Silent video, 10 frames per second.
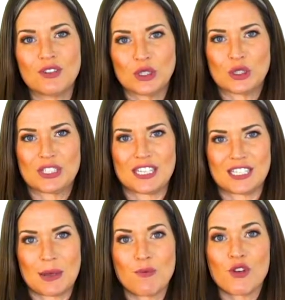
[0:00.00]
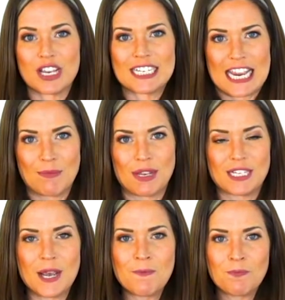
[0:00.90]
filter system for containment.
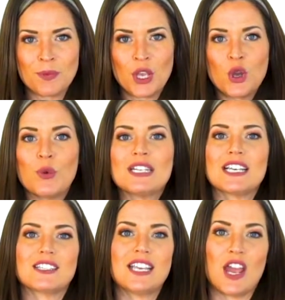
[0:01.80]
We test the